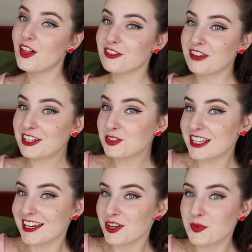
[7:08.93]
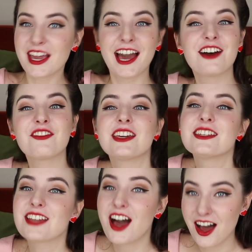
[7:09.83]
The final tea we have
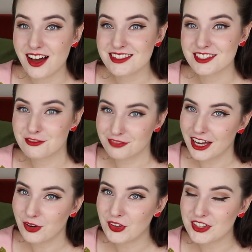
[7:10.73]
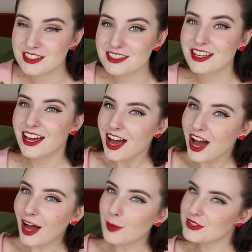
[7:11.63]
is Hearts and Flowers.
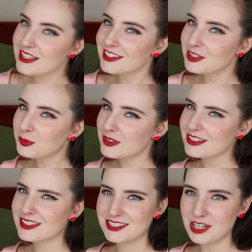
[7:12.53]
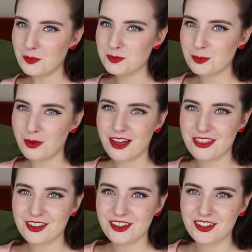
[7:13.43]
I was a little bit stumped by
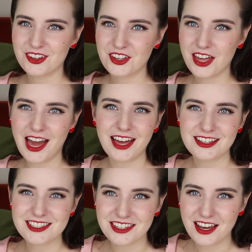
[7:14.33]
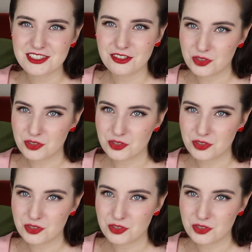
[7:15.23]
the add a slice of